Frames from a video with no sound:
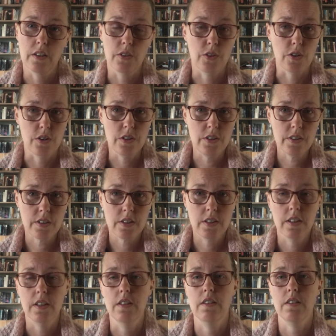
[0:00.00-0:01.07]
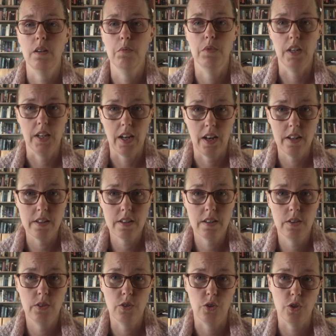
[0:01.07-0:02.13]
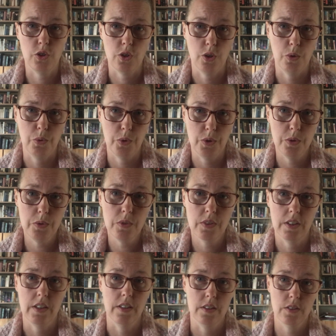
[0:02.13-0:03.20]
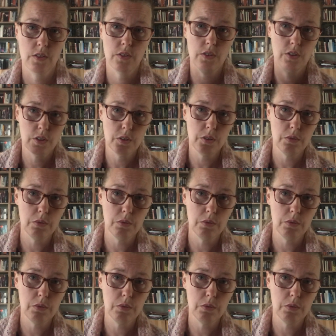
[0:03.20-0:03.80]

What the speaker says: yarns and some needles to show you these 2